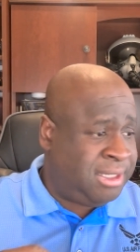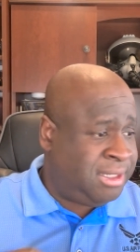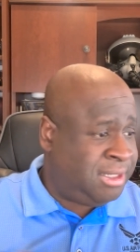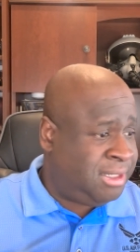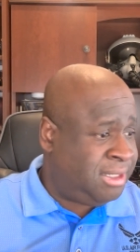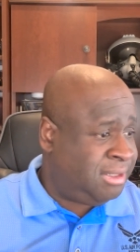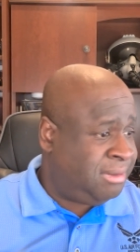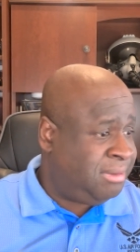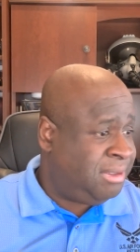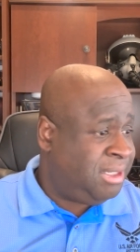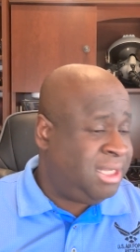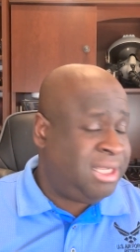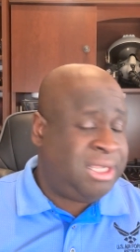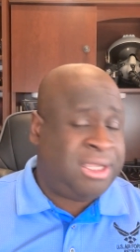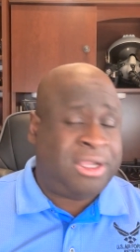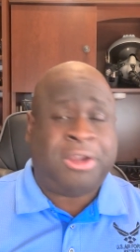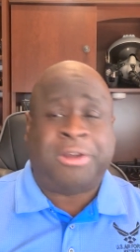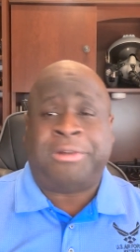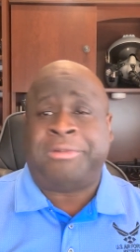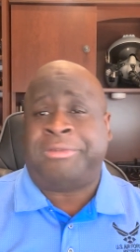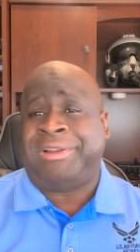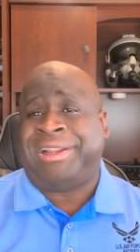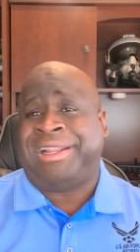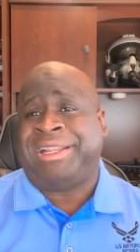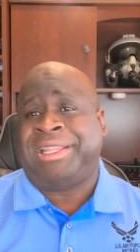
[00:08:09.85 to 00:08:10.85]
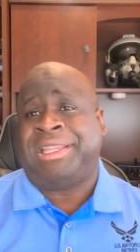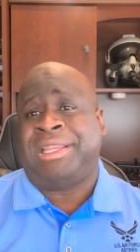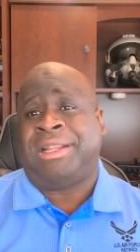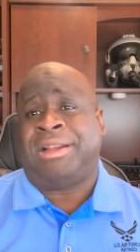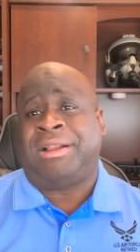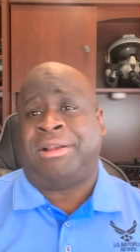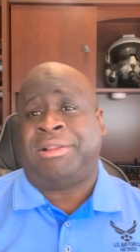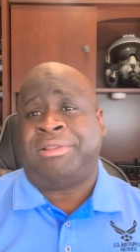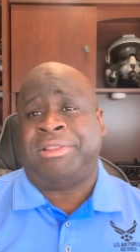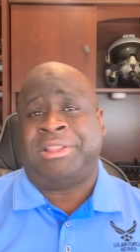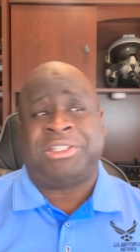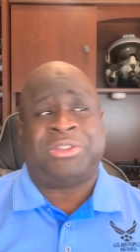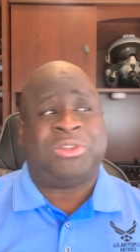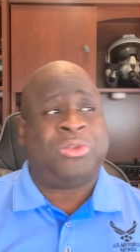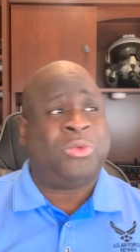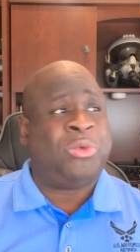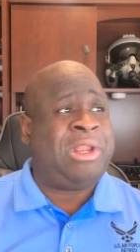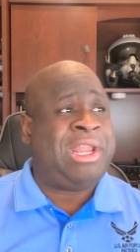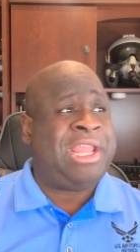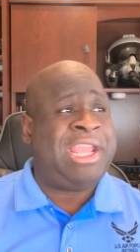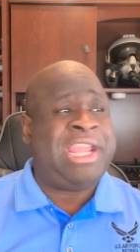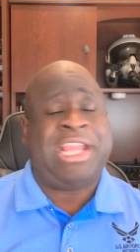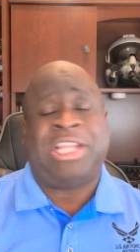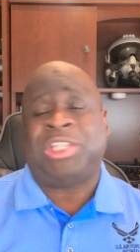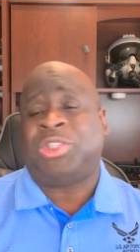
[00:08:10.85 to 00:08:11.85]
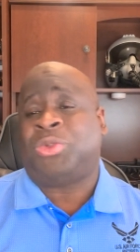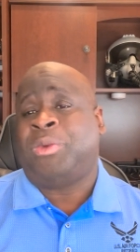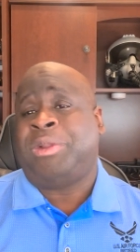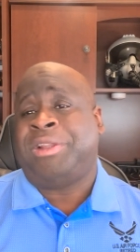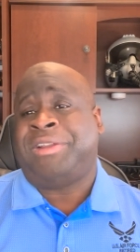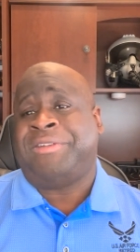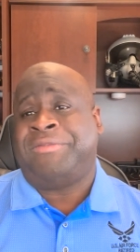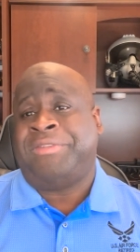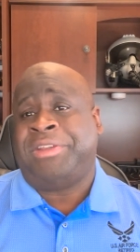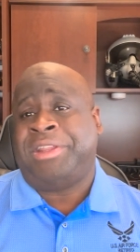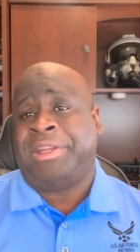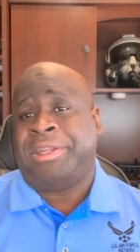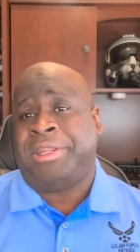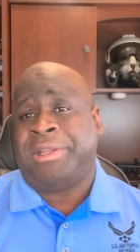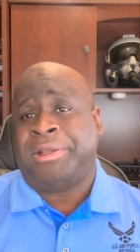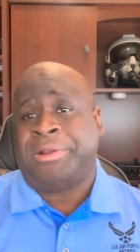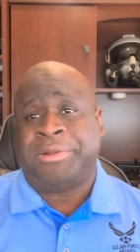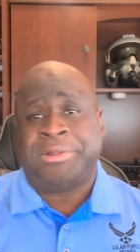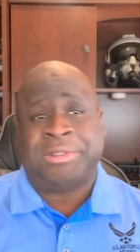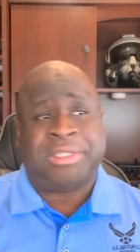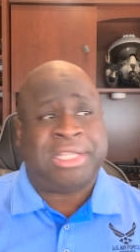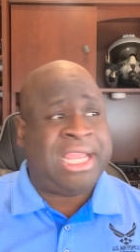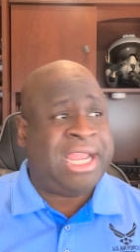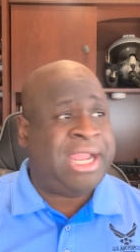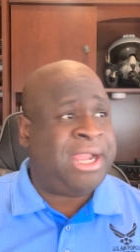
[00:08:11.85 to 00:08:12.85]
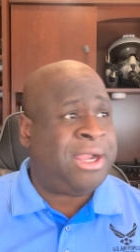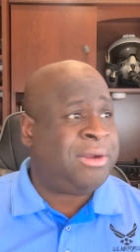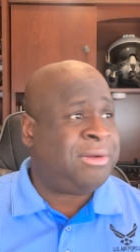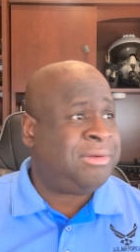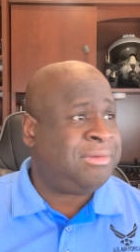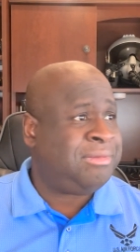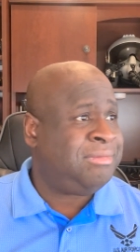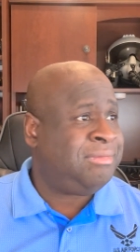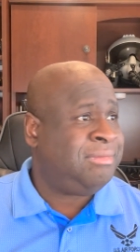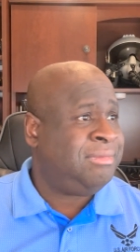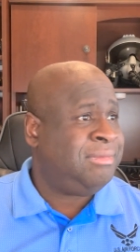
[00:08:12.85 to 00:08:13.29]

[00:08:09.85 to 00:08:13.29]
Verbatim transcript: Uh, hopefully I can get all this last week of videos out.